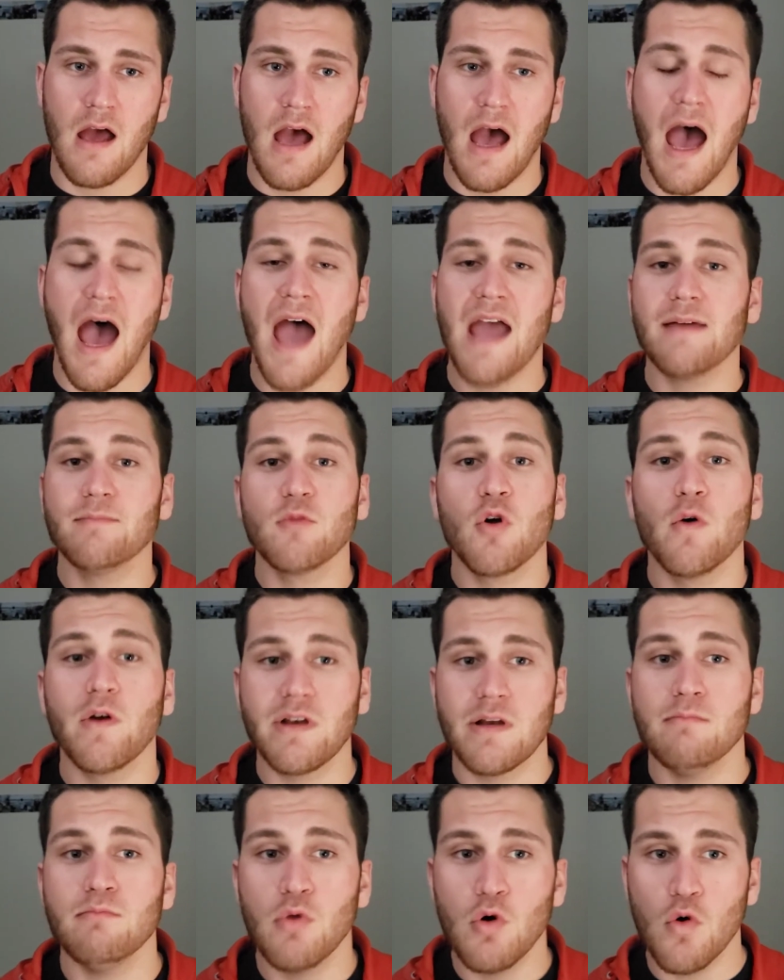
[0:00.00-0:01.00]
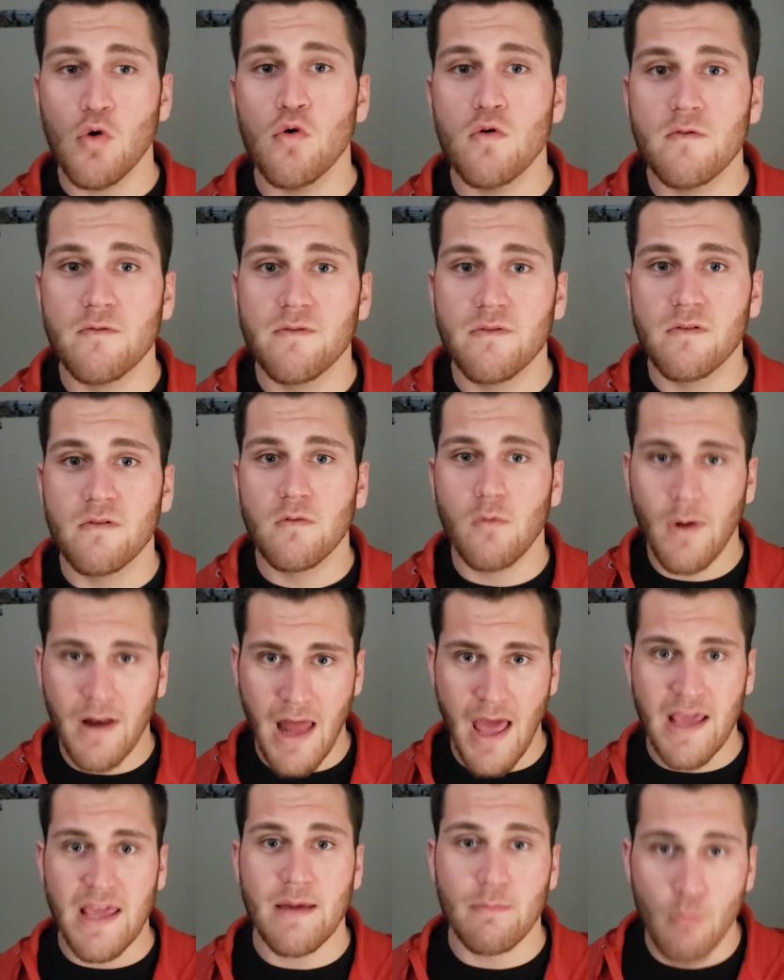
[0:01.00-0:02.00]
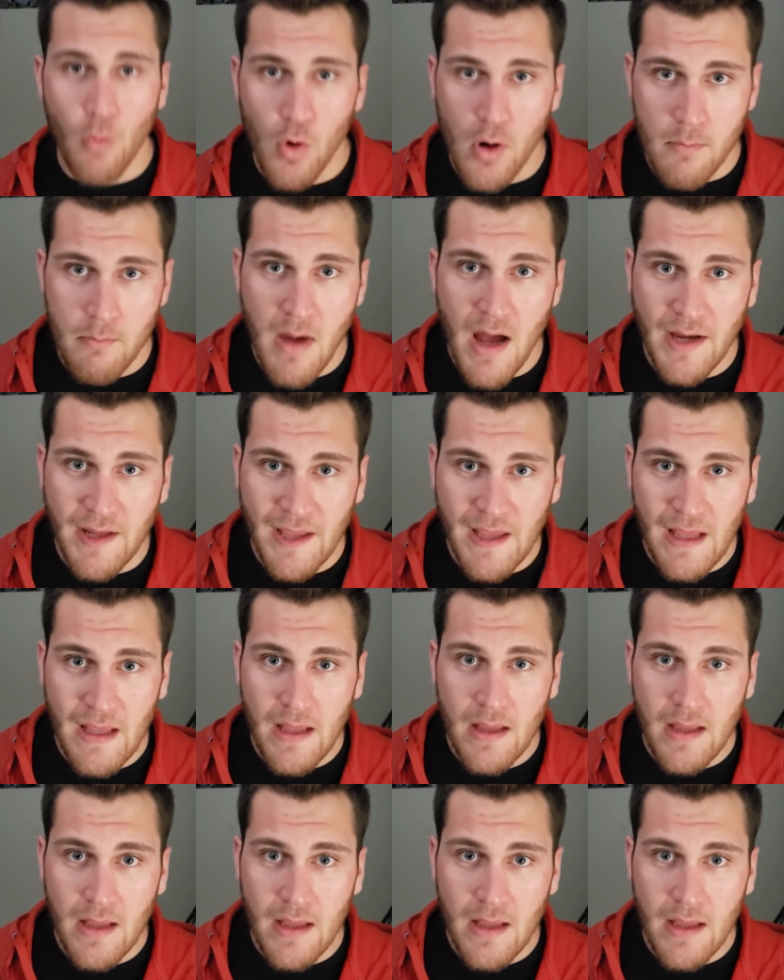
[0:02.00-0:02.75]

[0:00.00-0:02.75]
I am going to move when I get more money.